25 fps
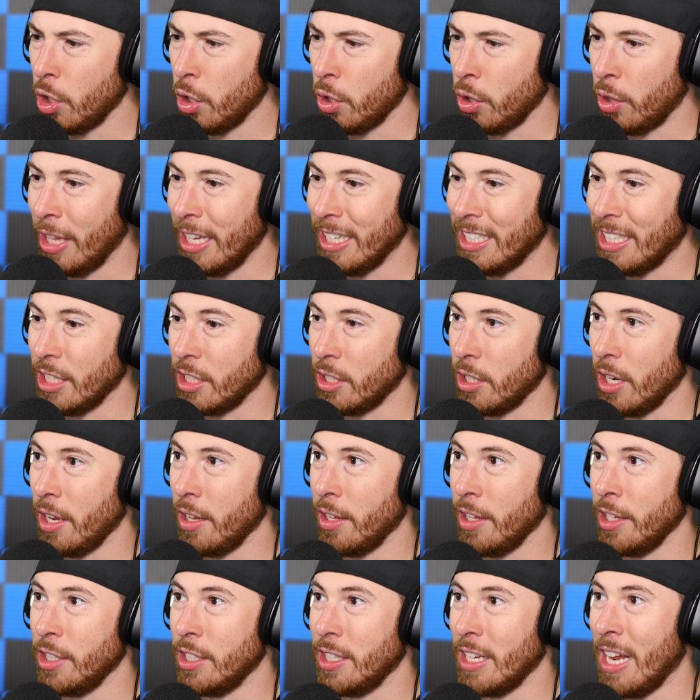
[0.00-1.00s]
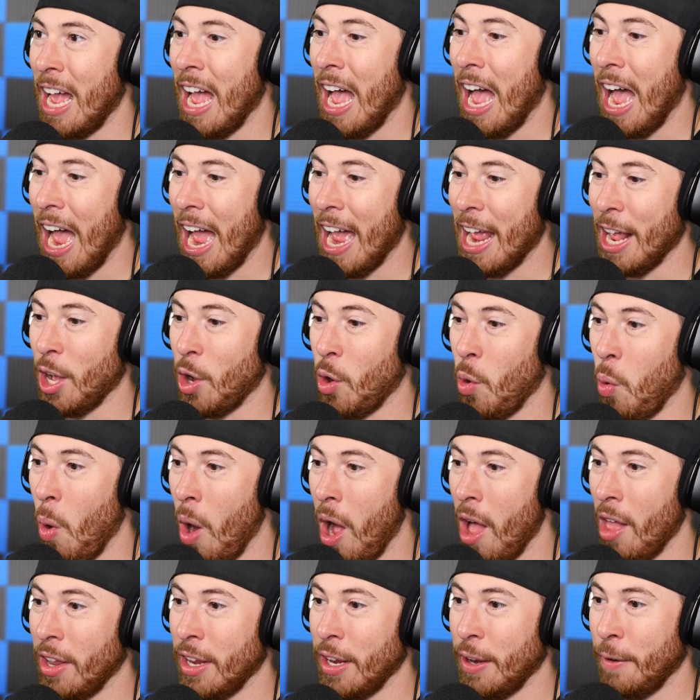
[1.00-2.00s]
This is high
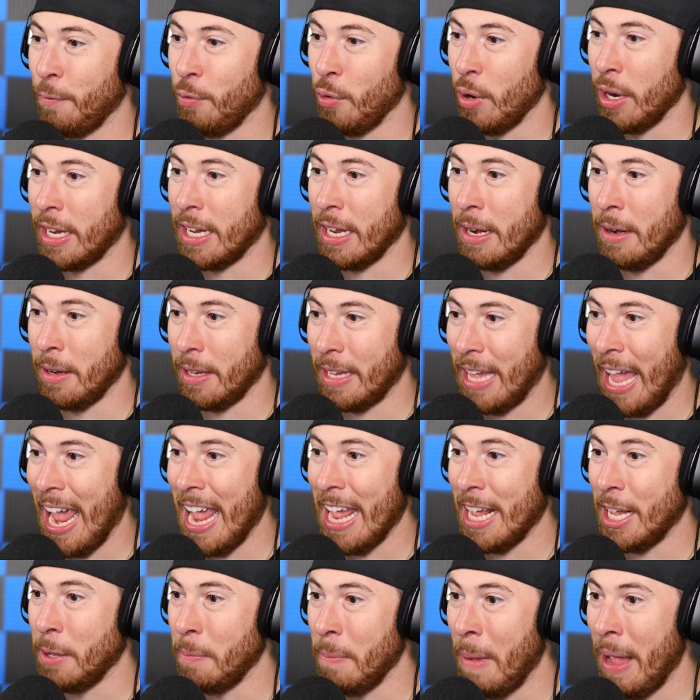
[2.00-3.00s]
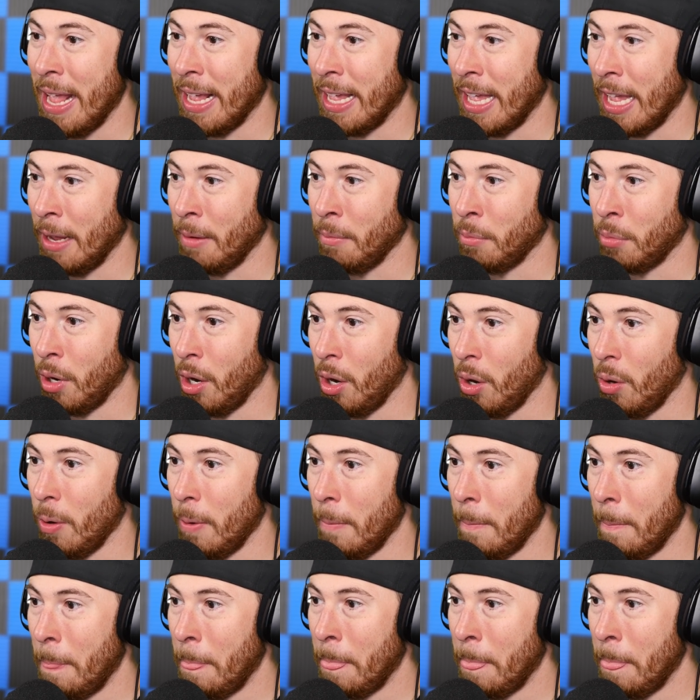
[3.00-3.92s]
quality freaking cake making, bro.